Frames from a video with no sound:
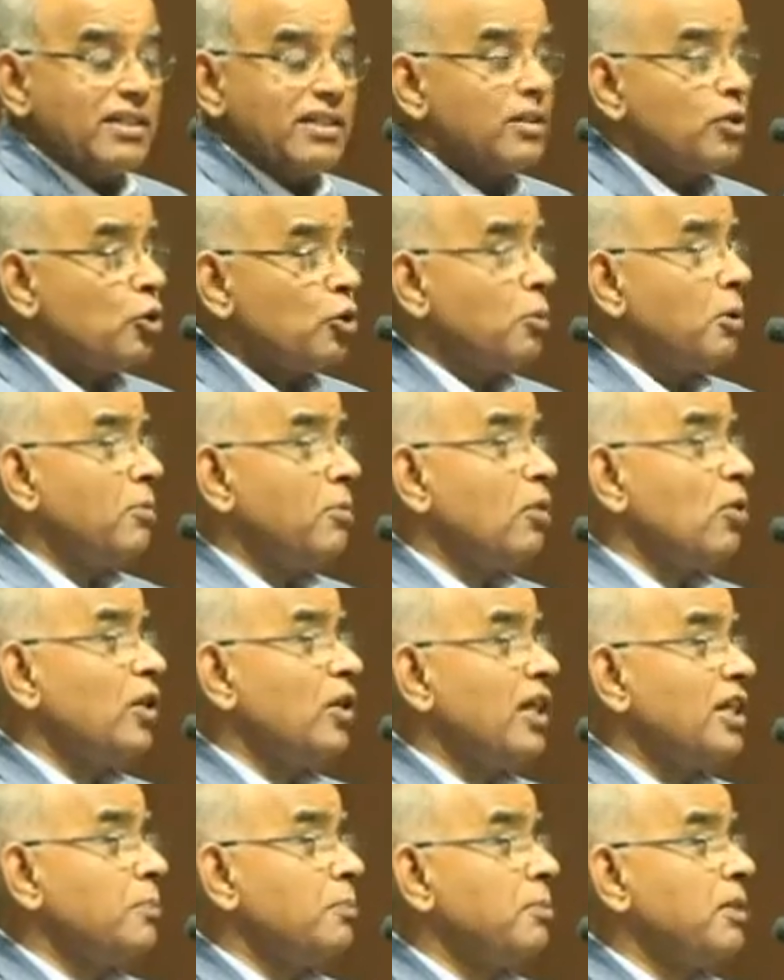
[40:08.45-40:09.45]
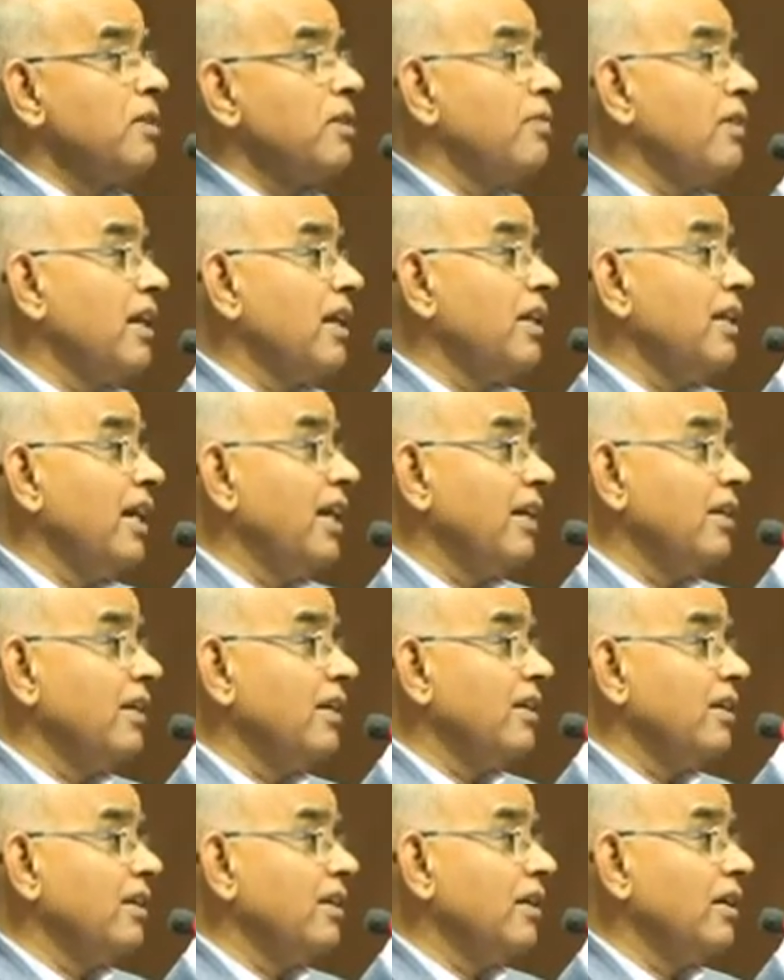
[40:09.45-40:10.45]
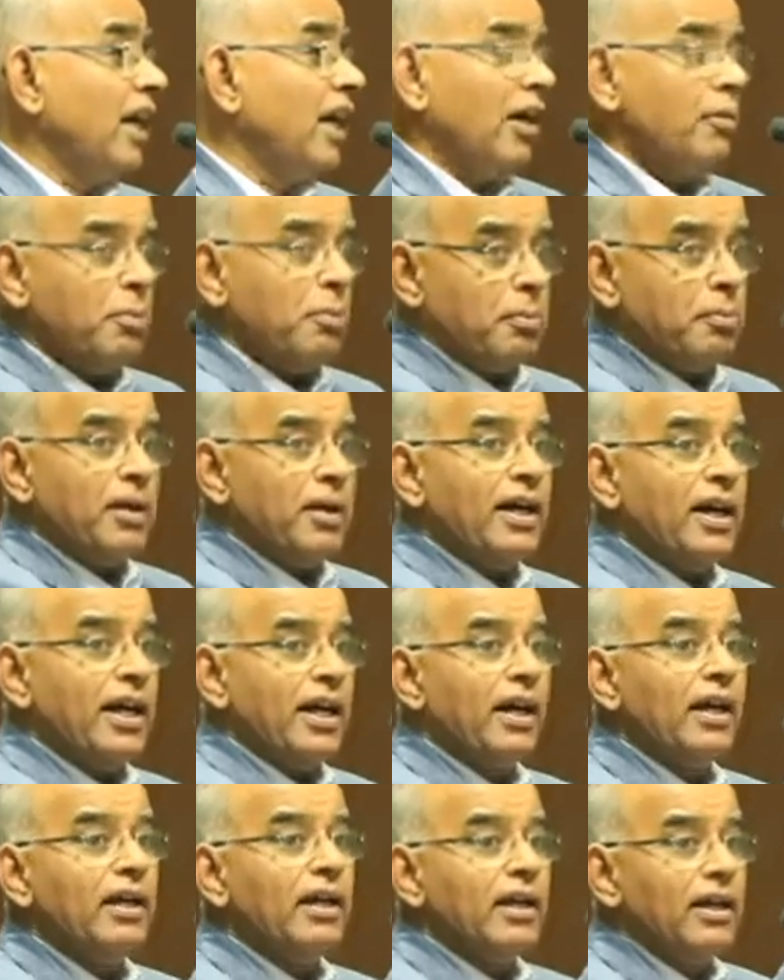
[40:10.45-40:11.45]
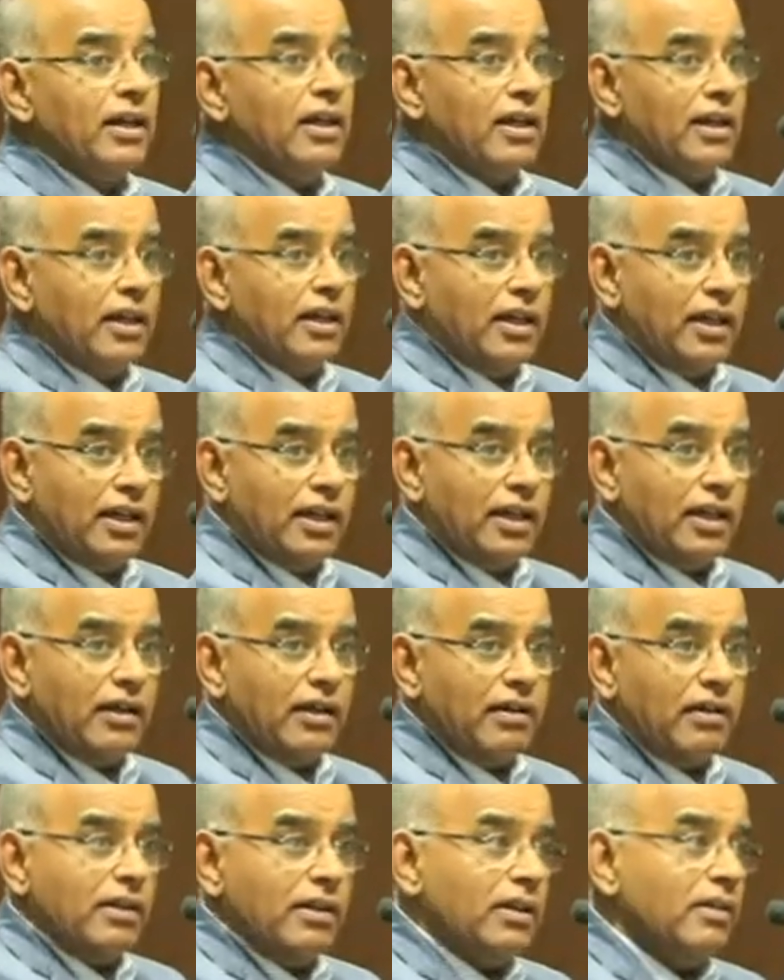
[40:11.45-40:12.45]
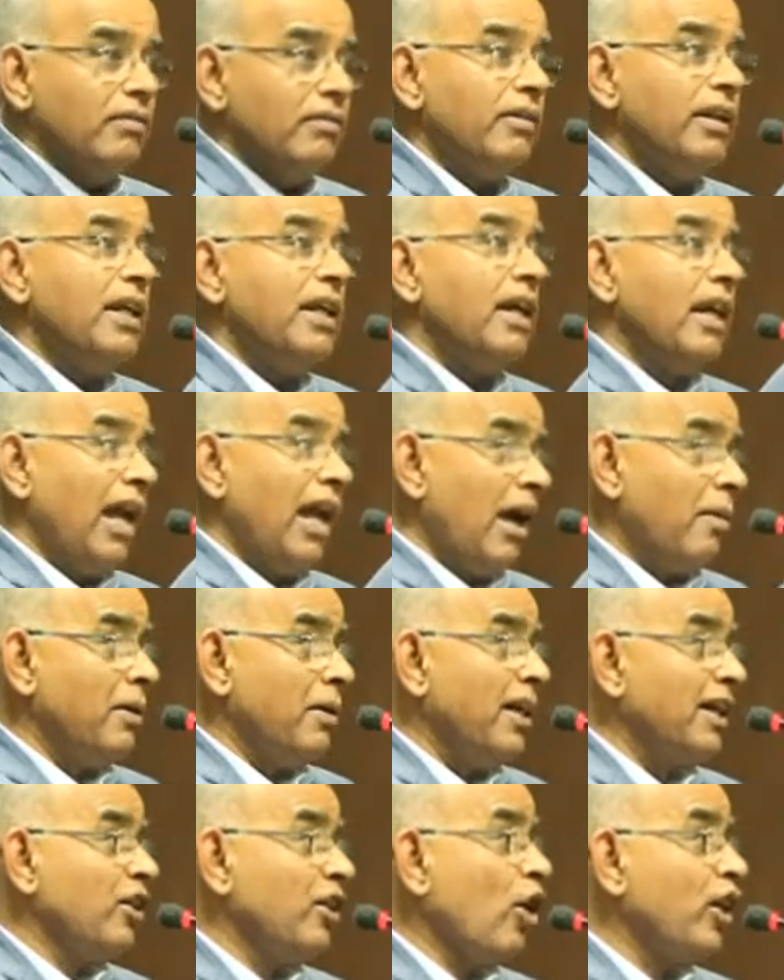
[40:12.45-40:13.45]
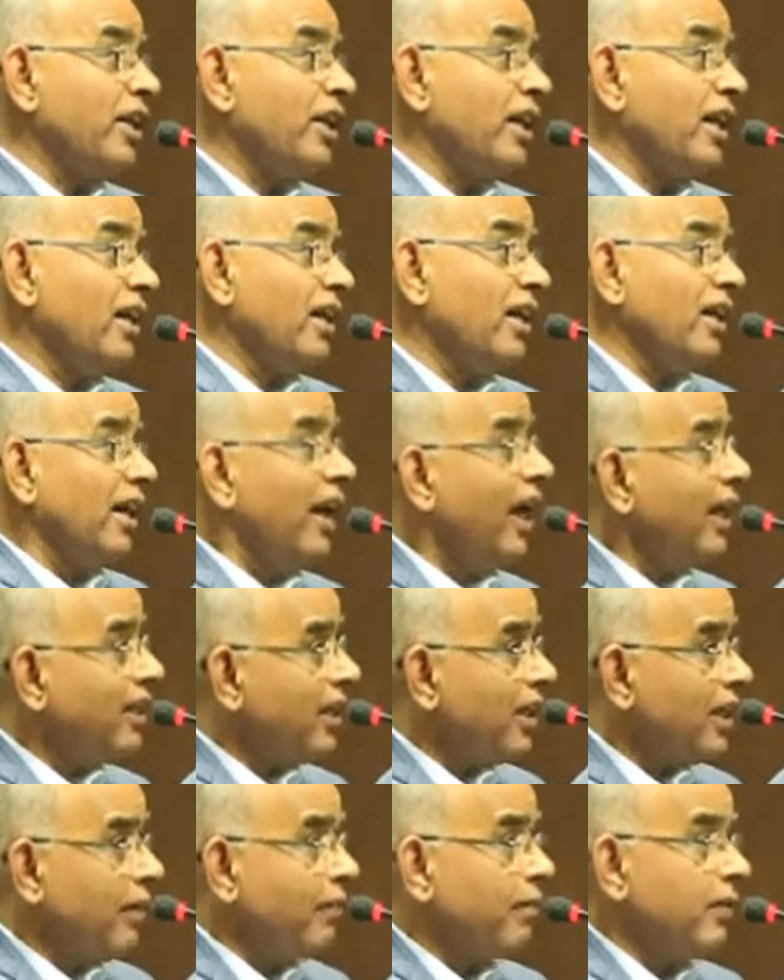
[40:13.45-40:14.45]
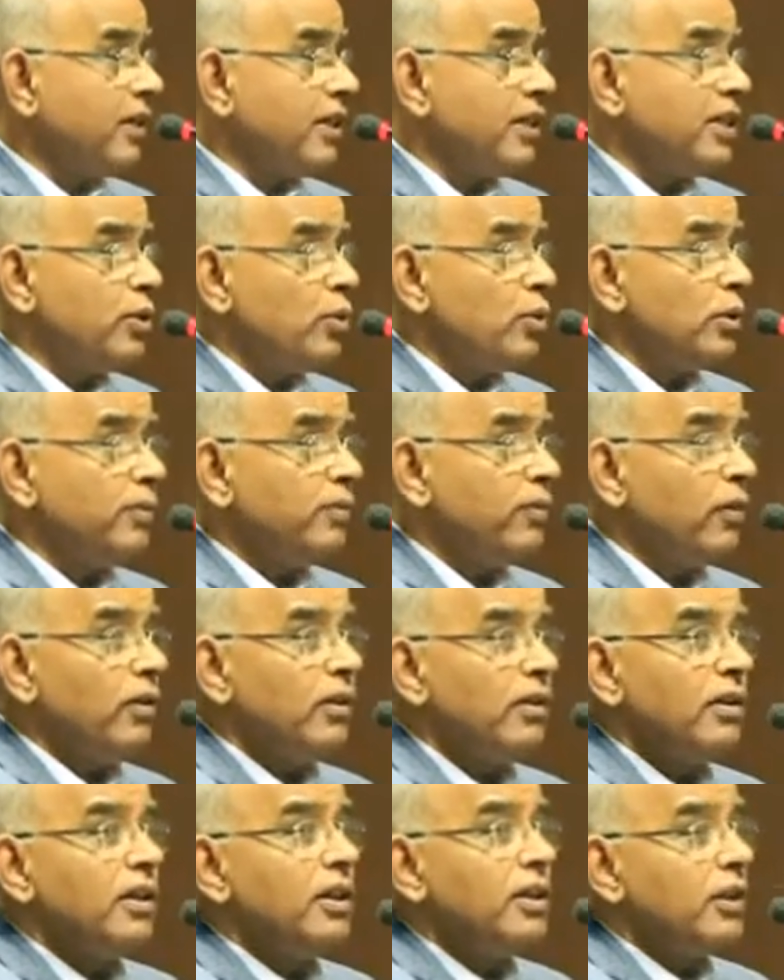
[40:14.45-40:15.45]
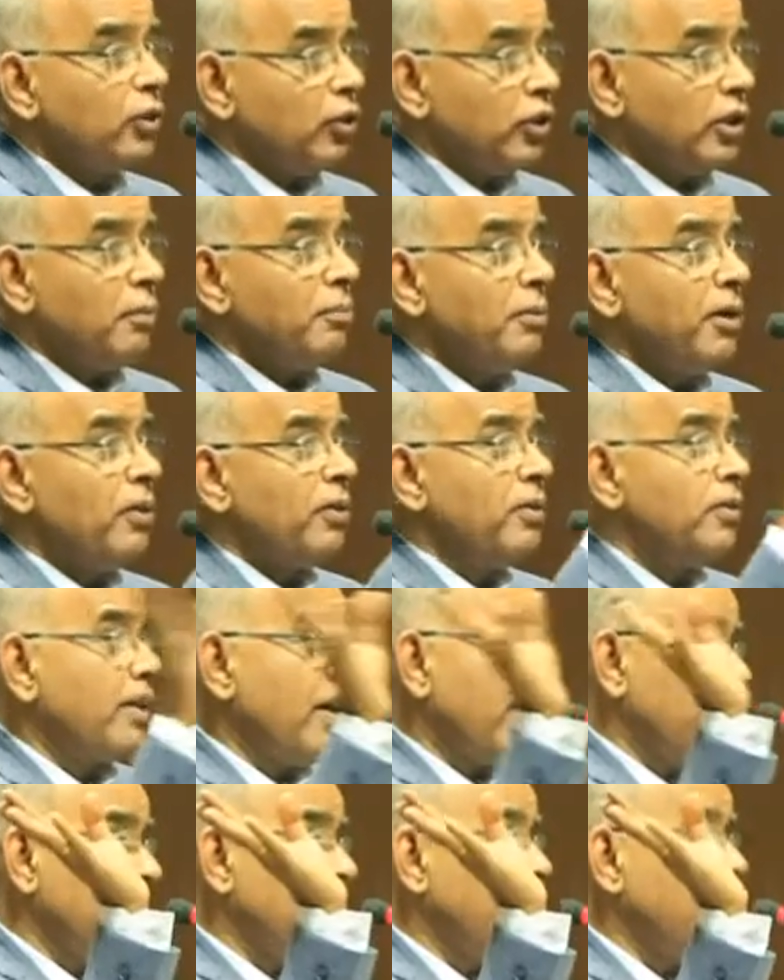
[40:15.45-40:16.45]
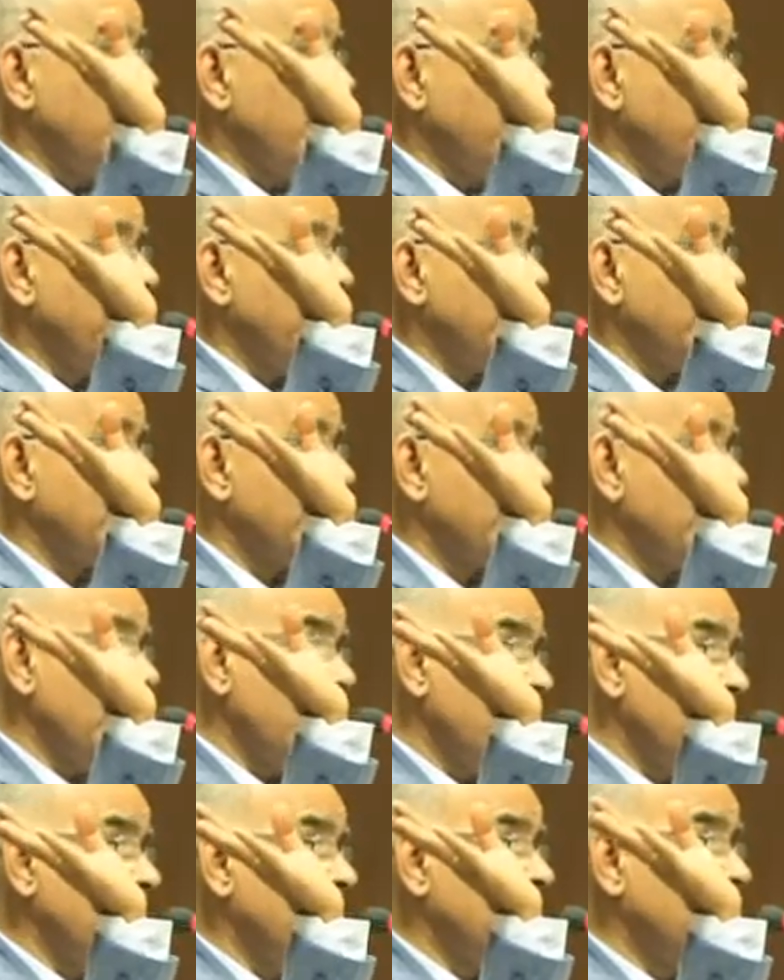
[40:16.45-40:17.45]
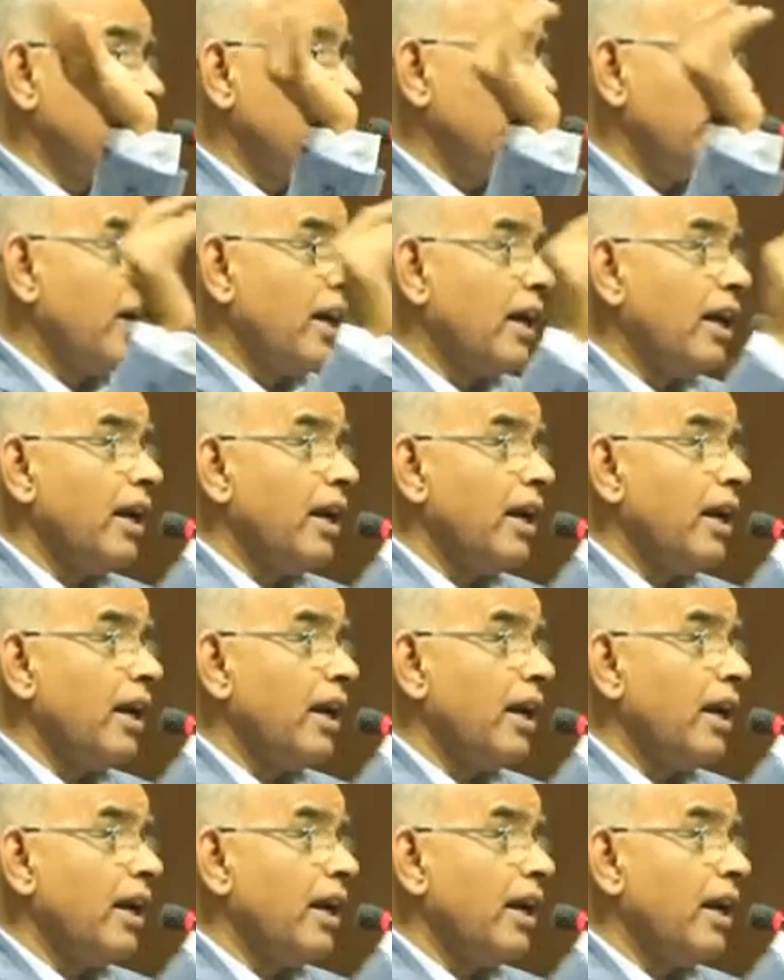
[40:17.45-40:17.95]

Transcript: Supreme Court has specifically had. I prepared a very elaborate article. I think if it is useful, you can make it available to your